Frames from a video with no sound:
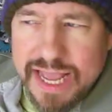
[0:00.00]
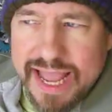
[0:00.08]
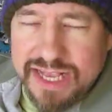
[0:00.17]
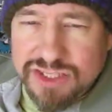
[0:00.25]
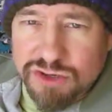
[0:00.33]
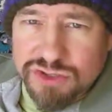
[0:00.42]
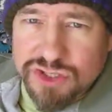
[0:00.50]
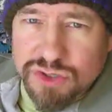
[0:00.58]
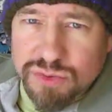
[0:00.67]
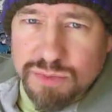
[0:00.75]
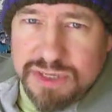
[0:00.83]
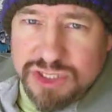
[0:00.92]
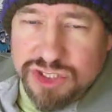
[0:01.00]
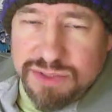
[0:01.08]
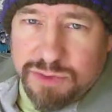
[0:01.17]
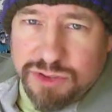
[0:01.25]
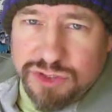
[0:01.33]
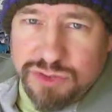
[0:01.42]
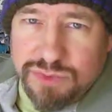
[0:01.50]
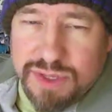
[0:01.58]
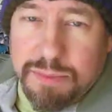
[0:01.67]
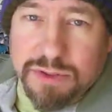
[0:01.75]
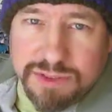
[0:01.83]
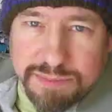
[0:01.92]
It's also much similar to the
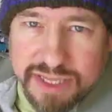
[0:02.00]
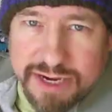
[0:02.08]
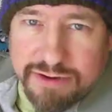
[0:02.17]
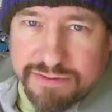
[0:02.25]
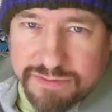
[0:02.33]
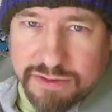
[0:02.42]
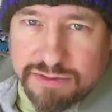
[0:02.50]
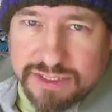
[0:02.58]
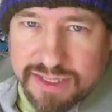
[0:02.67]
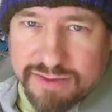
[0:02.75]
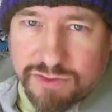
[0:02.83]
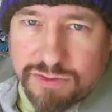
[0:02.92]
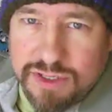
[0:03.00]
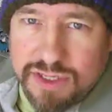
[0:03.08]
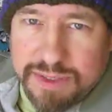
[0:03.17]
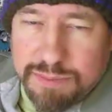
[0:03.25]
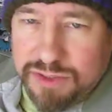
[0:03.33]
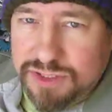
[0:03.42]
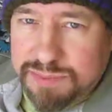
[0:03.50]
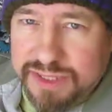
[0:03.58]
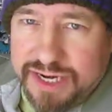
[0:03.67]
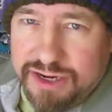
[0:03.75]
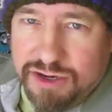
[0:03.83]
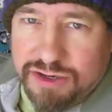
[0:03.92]
multiplayer difficulty level. In
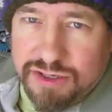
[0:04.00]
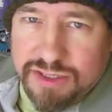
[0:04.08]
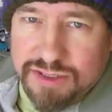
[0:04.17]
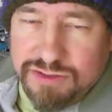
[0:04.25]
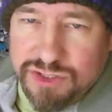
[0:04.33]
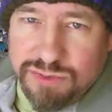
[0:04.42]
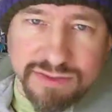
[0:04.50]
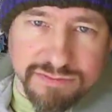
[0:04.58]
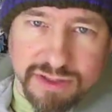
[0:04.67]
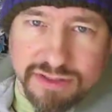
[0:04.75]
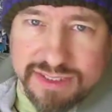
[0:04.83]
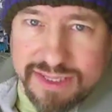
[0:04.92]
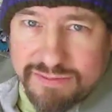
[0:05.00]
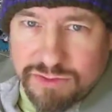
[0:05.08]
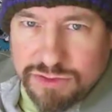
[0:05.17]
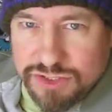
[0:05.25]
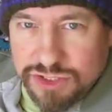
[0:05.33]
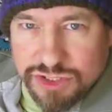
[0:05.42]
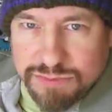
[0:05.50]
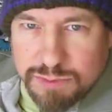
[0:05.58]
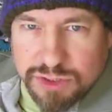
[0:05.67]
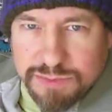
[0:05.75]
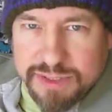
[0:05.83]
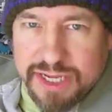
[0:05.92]
multiplayer, there's no difficulty levels, it's just
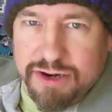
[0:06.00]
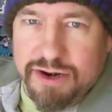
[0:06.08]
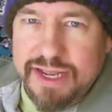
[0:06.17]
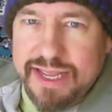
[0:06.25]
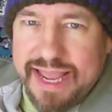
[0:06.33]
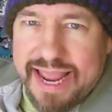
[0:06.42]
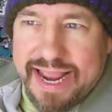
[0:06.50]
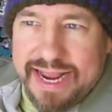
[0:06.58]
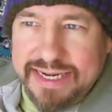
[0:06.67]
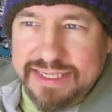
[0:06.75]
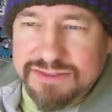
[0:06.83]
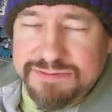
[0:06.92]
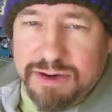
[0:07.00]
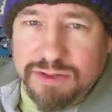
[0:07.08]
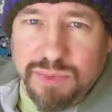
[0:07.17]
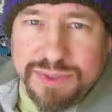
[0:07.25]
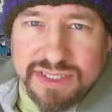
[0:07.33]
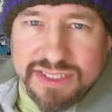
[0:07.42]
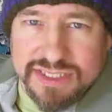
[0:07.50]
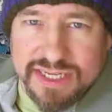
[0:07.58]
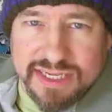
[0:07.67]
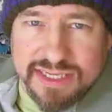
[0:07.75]
multiplayer, and it's fairly realistic.